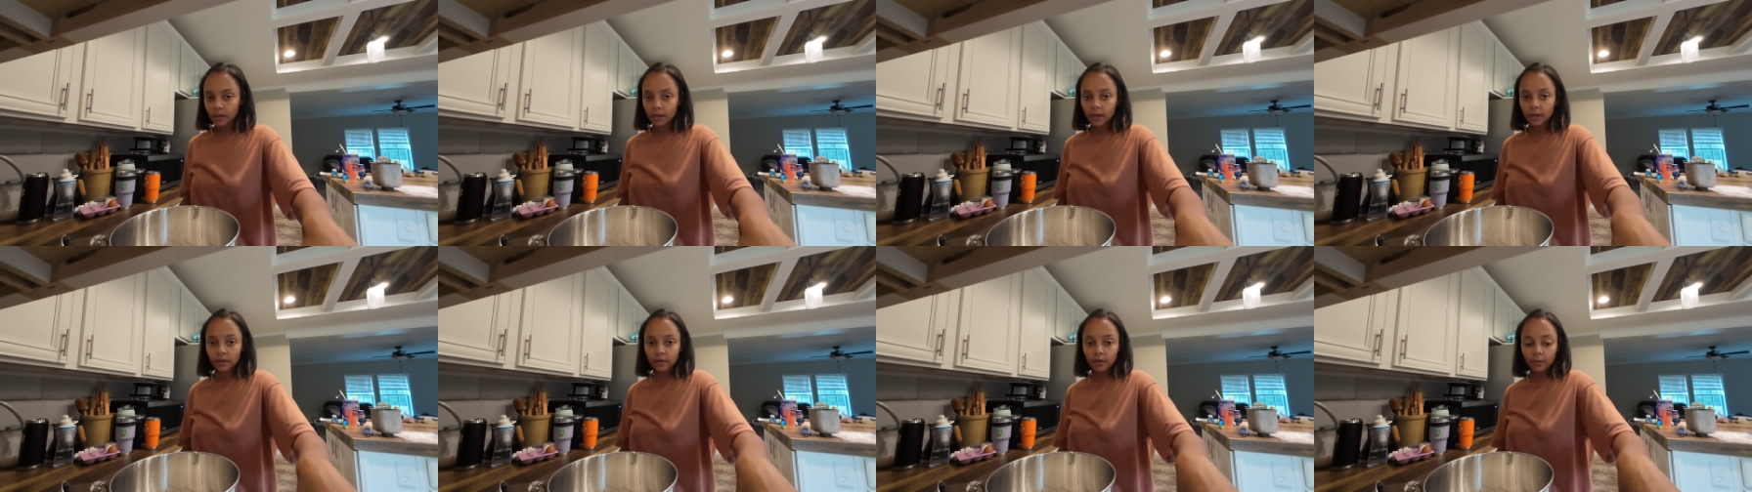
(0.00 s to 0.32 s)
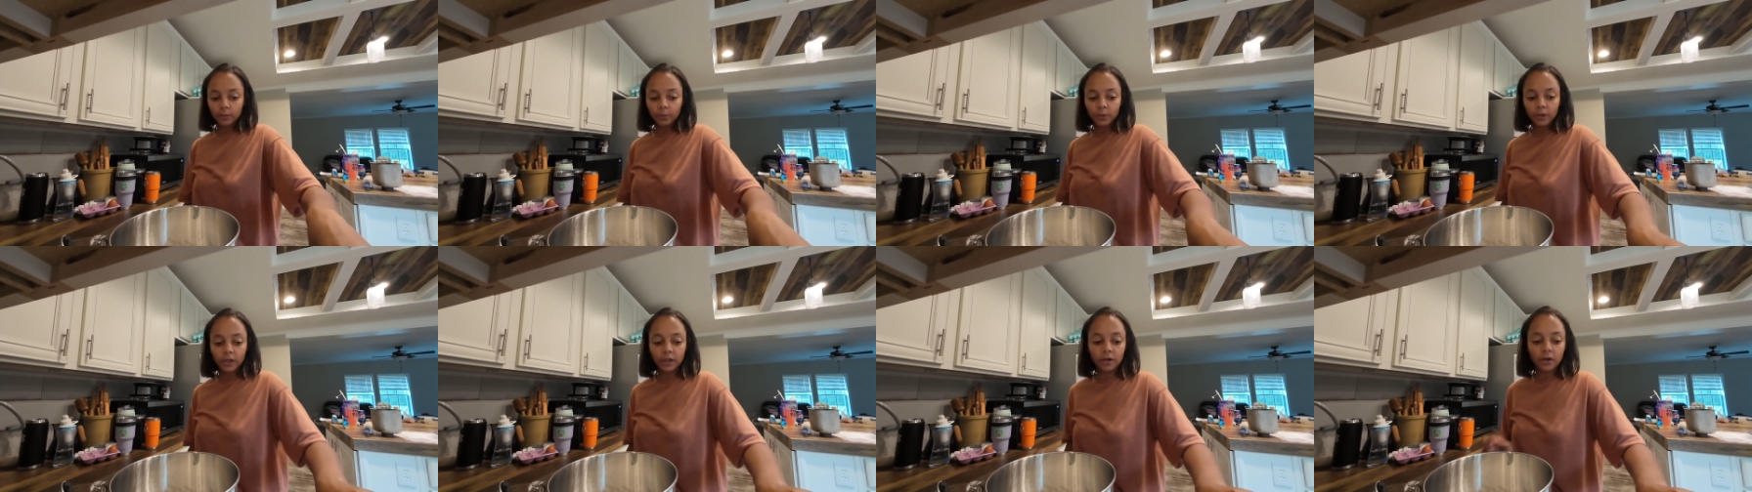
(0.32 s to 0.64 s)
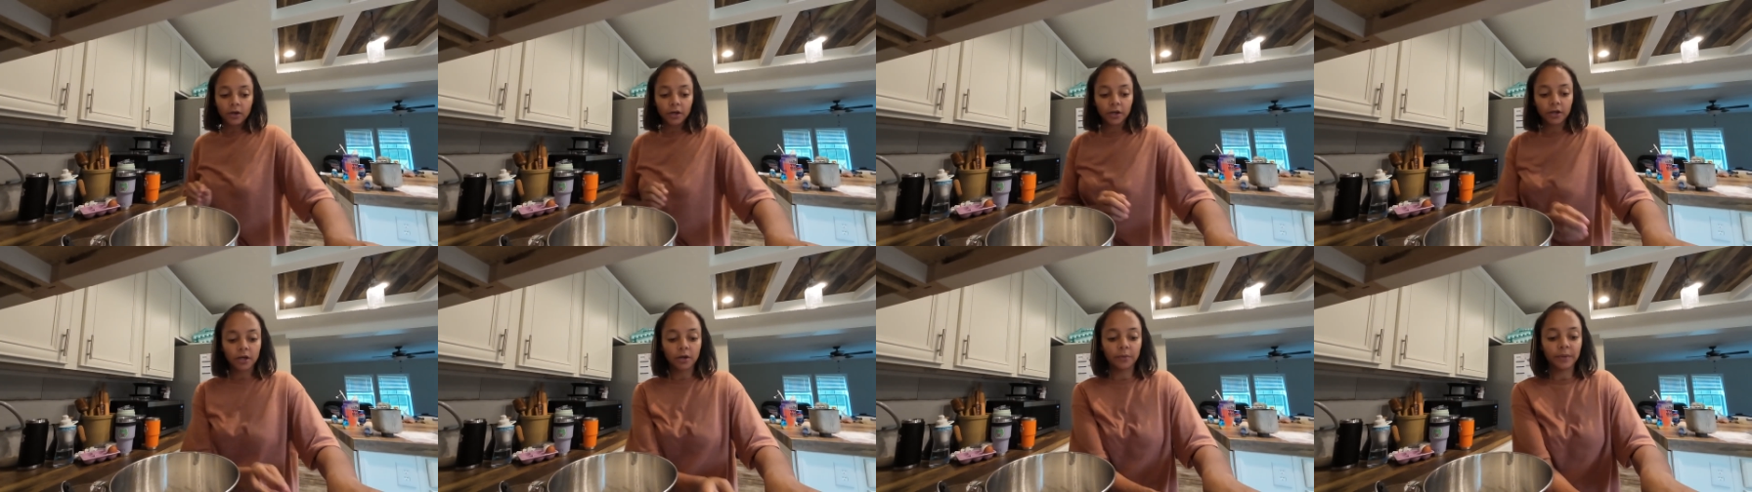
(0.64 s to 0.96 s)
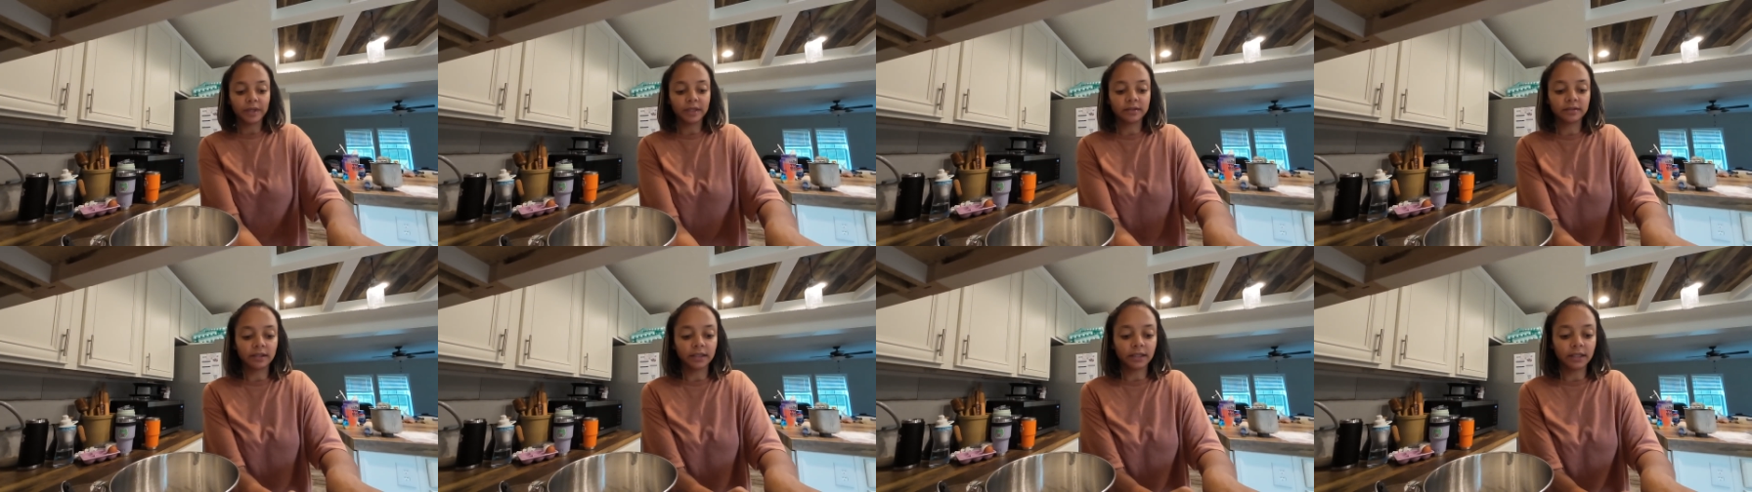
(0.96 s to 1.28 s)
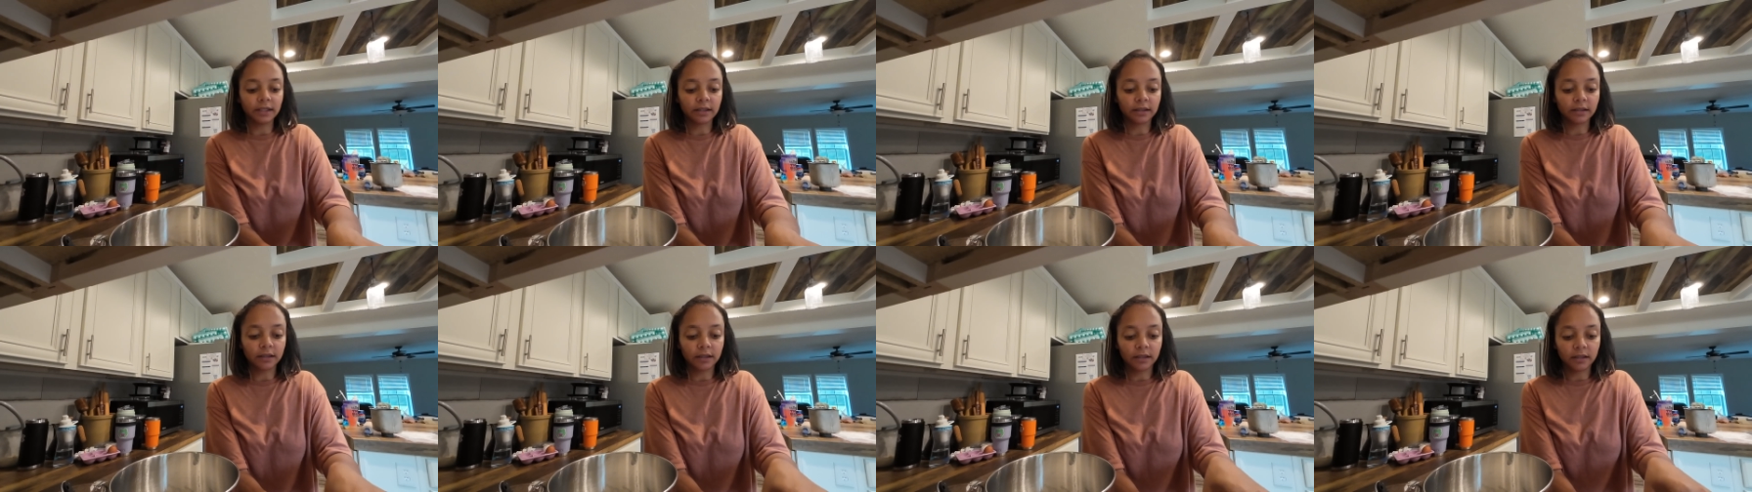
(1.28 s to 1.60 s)
And then we are going to
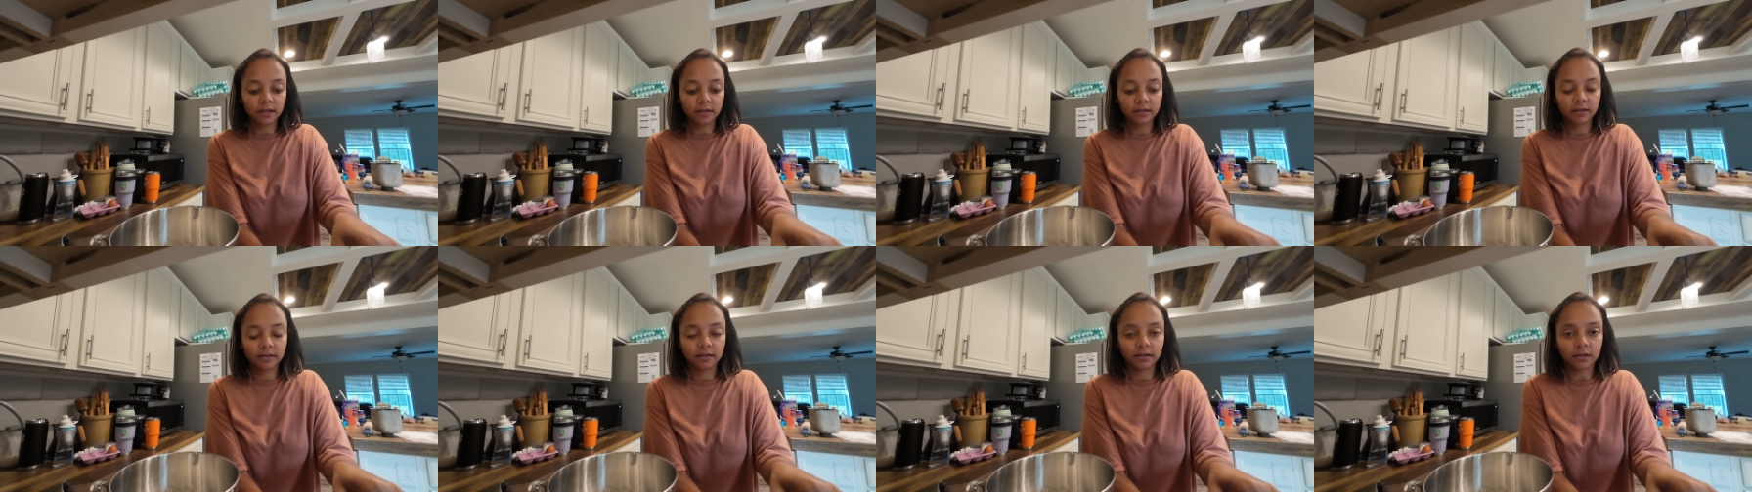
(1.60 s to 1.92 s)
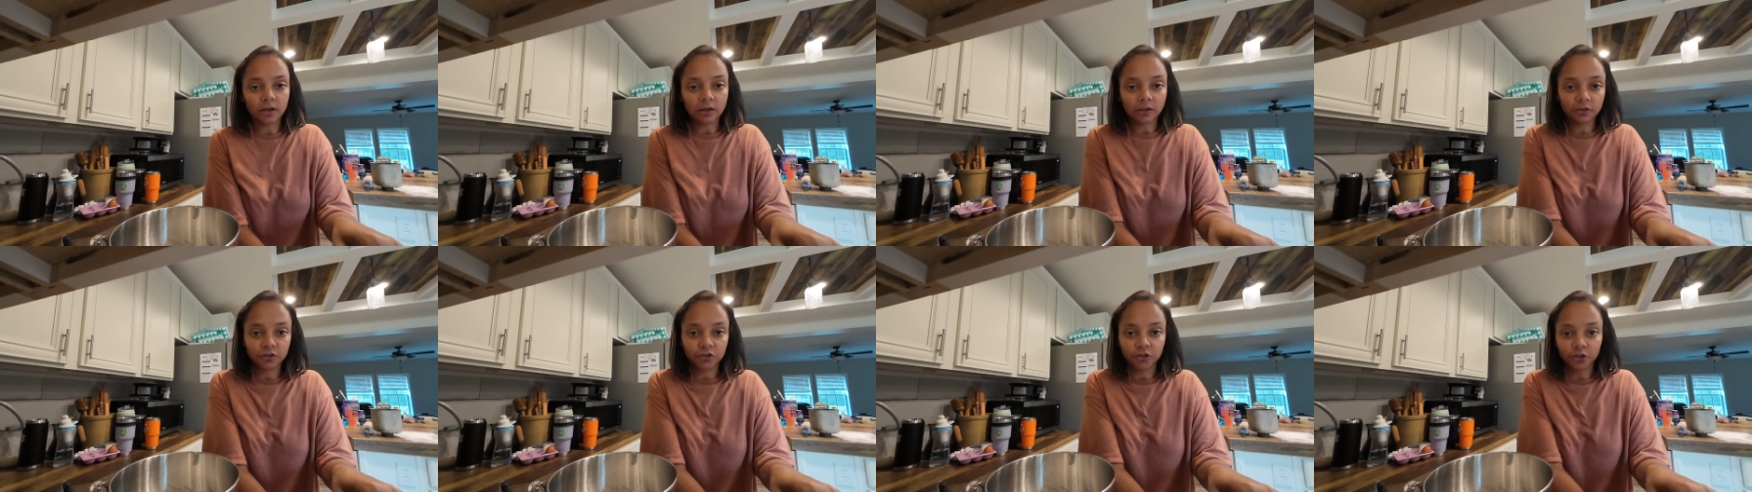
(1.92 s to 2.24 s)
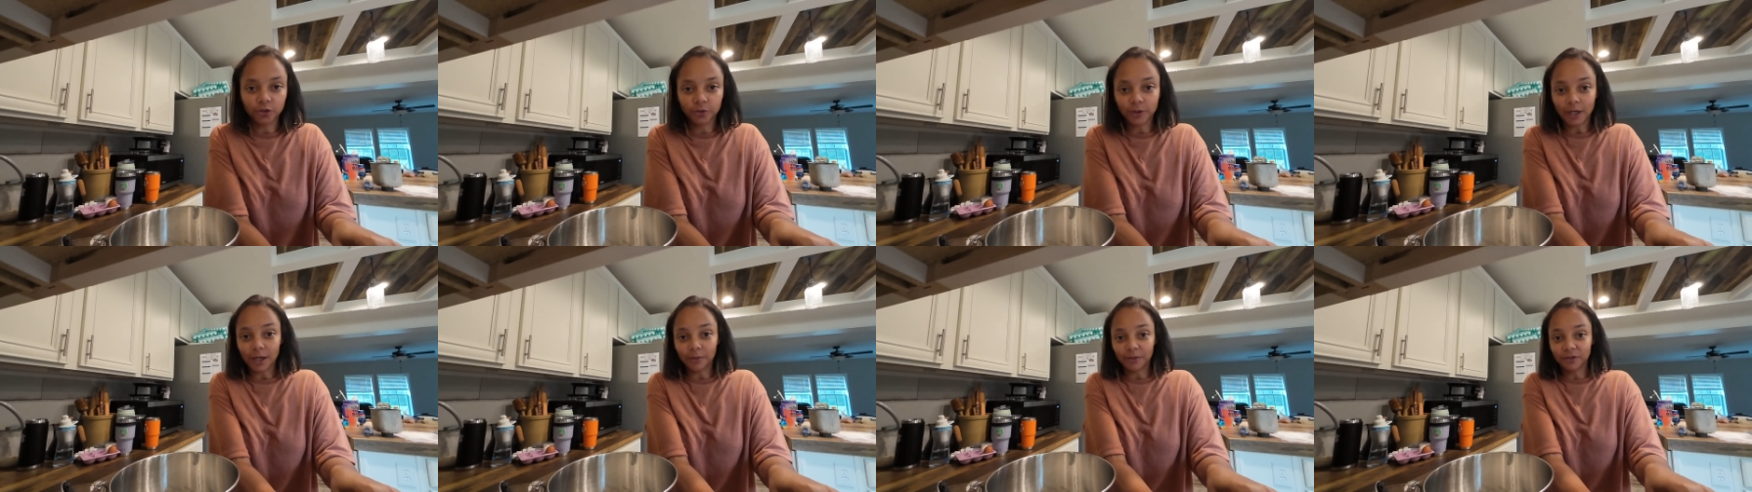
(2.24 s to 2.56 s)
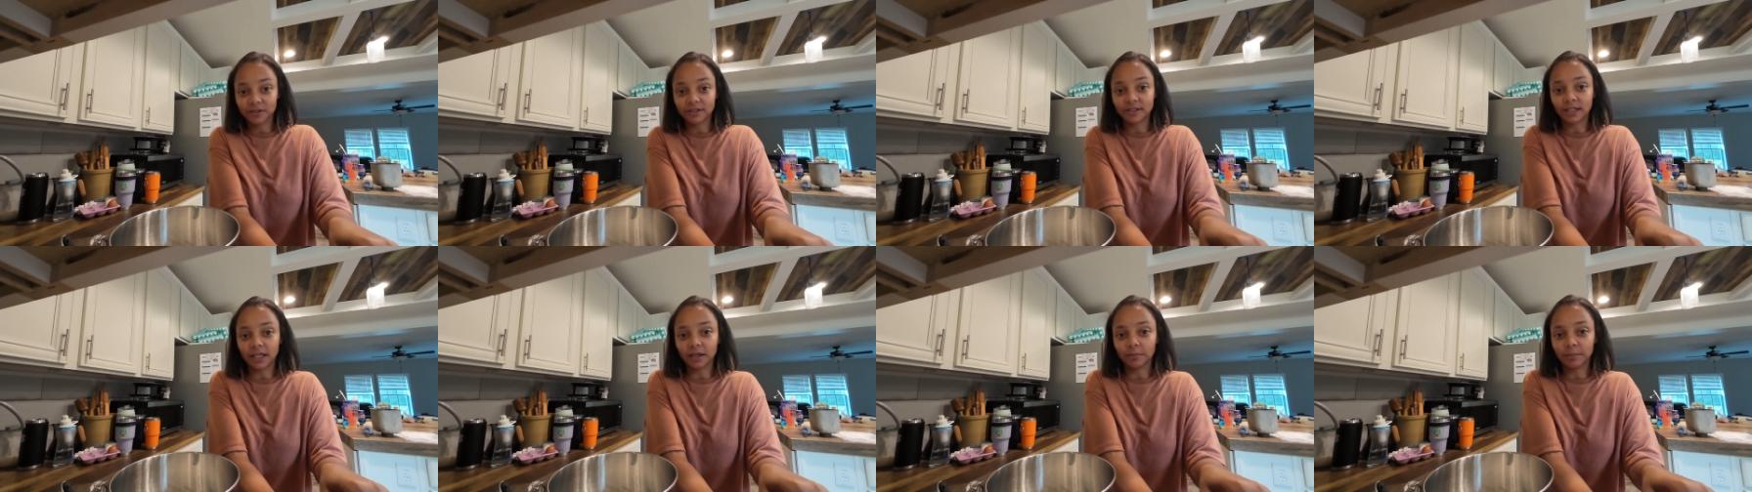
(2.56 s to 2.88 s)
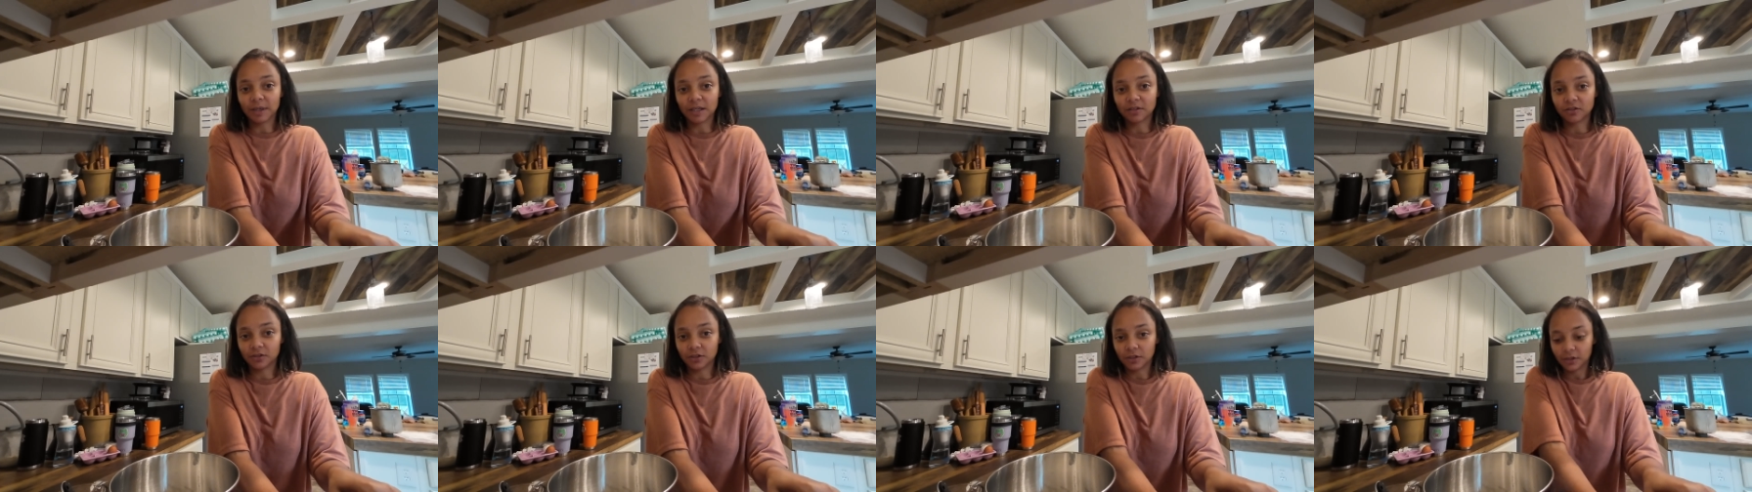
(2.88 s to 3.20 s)
get this onto our stand
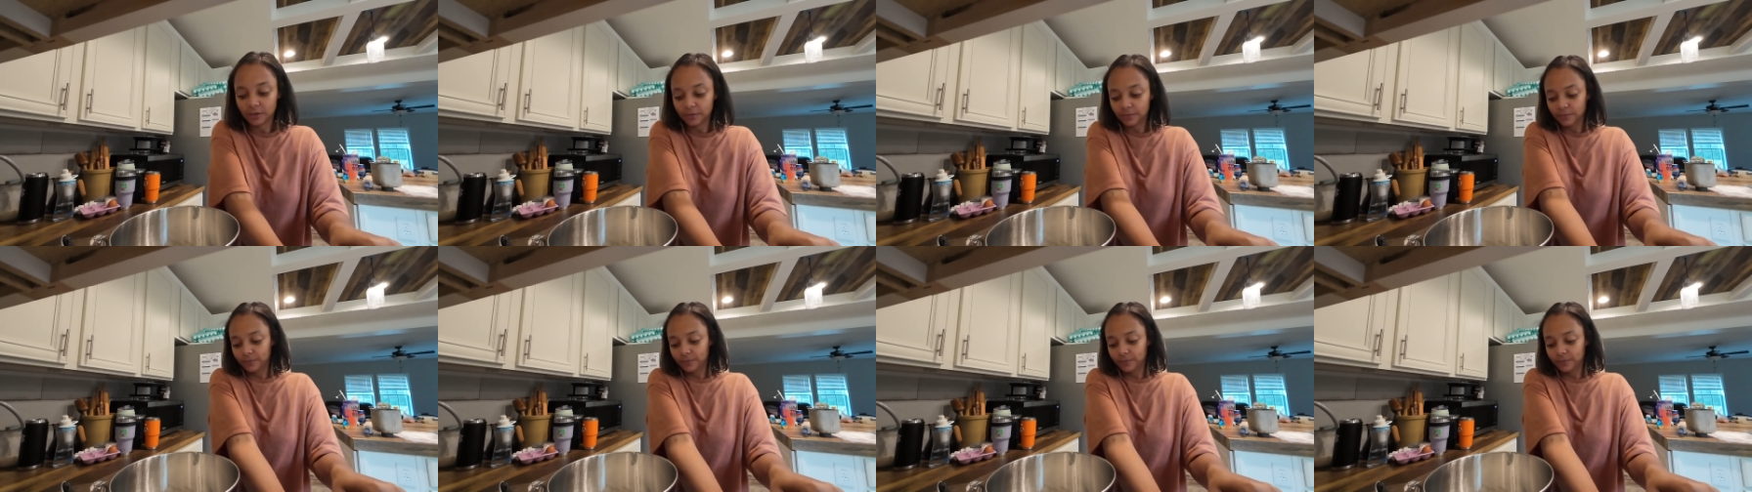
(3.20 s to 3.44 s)
mixer.